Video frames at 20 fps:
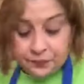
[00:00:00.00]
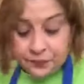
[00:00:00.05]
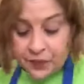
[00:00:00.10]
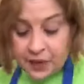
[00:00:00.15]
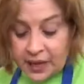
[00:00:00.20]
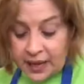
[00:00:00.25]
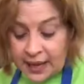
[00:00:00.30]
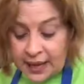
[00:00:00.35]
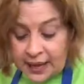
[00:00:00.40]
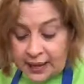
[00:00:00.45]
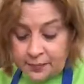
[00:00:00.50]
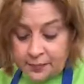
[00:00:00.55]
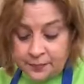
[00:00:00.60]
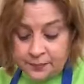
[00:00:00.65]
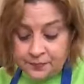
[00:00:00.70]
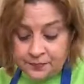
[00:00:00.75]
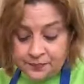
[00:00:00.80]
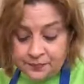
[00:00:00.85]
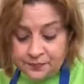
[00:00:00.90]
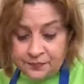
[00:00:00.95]

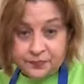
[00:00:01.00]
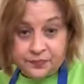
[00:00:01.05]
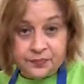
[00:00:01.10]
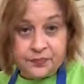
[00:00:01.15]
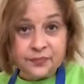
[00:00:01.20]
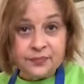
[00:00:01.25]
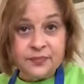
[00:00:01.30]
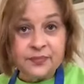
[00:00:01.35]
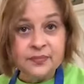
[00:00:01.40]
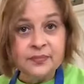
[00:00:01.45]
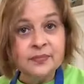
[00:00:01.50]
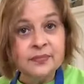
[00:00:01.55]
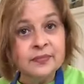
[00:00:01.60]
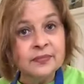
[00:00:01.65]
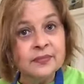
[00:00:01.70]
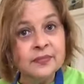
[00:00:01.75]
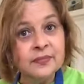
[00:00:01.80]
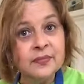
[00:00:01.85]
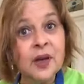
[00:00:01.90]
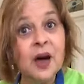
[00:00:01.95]

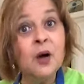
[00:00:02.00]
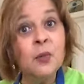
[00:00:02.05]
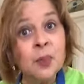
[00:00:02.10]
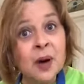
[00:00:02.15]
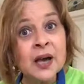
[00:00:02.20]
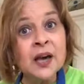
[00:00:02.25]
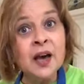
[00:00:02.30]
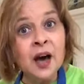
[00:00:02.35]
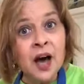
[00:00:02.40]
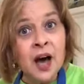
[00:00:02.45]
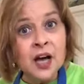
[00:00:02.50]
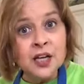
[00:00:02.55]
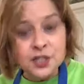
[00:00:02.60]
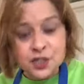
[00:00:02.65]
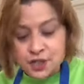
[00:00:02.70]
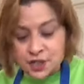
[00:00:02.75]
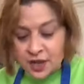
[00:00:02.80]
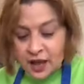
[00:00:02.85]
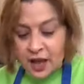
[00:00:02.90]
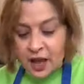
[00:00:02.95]
Oh my gosh.
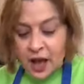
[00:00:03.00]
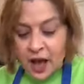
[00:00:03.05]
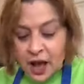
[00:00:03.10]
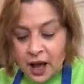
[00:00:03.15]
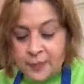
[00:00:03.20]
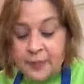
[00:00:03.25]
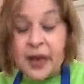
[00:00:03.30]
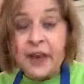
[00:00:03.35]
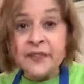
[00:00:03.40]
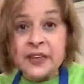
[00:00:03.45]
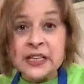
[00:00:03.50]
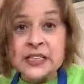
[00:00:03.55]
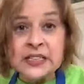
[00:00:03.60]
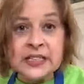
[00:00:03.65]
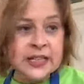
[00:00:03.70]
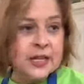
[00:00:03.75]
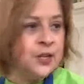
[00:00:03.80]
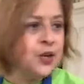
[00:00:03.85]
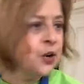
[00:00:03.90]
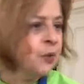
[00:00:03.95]
I'm having a
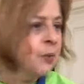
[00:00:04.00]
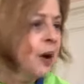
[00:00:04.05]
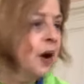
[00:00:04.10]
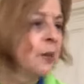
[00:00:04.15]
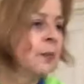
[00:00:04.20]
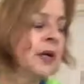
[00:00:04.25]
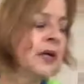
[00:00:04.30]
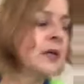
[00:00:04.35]
senior moment.